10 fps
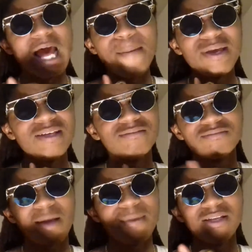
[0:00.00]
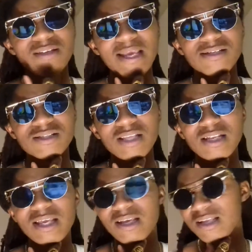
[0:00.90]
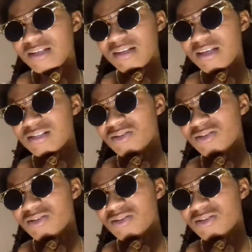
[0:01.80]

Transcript: I mean, they can